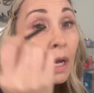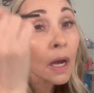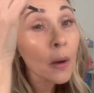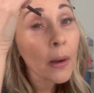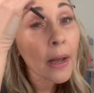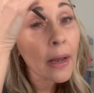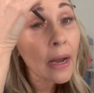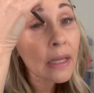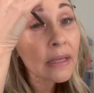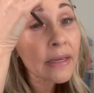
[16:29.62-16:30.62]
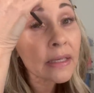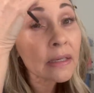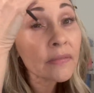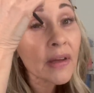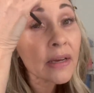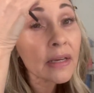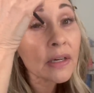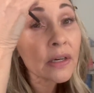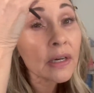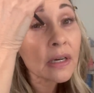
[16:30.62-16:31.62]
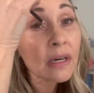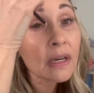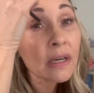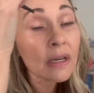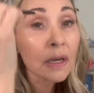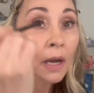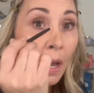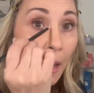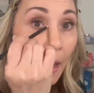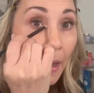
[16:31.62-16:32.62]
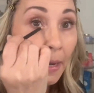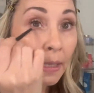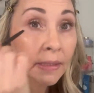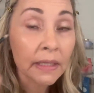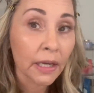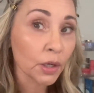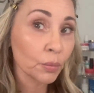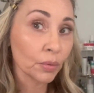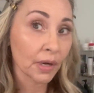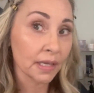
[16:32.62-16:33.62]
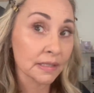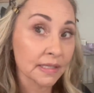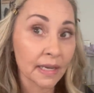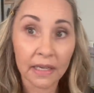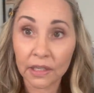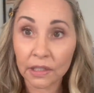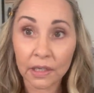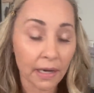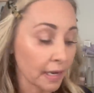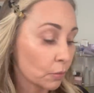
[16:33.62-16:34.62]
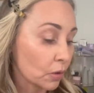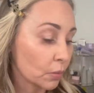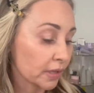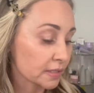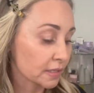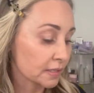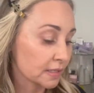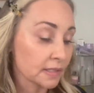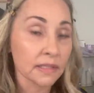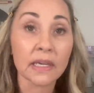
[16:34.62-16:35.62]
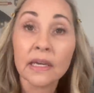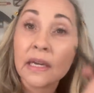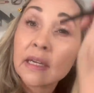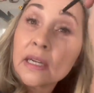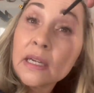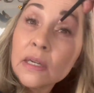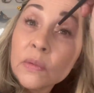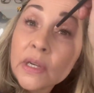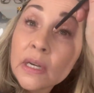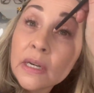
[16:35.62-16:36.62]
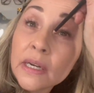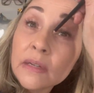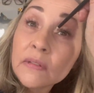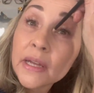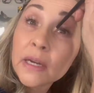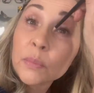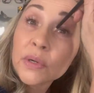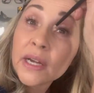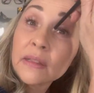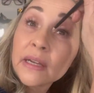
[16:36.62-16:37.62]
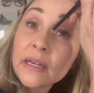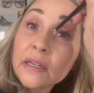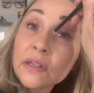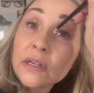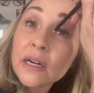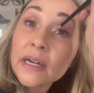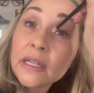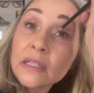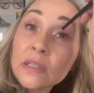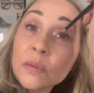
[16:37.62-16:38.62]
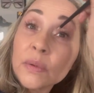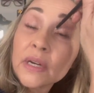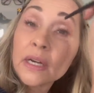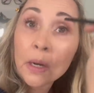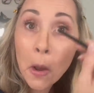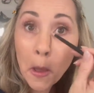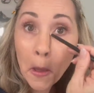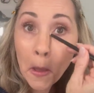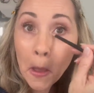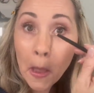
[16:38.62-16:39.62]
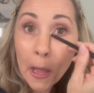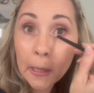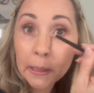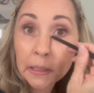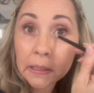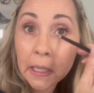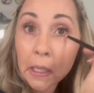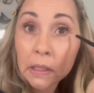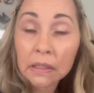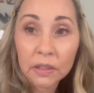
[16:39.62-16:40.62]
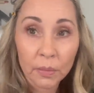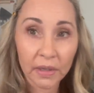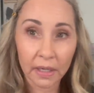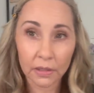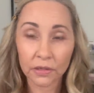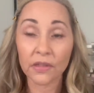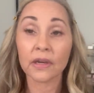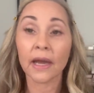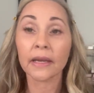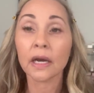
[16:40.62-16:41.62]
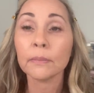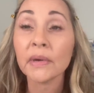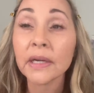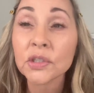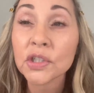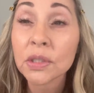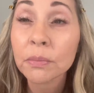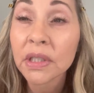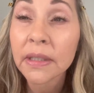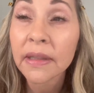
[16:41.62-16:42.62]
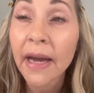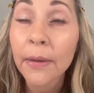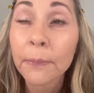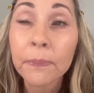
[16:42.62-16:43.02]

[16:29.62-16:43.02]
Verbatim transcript: Okay, I like it on that inner eye because it kind of brightens that inner eye where we start to sink in. We can kind of like brighten that inner eye a little bit. I like to take a little bit under the eye, not much, but look at that.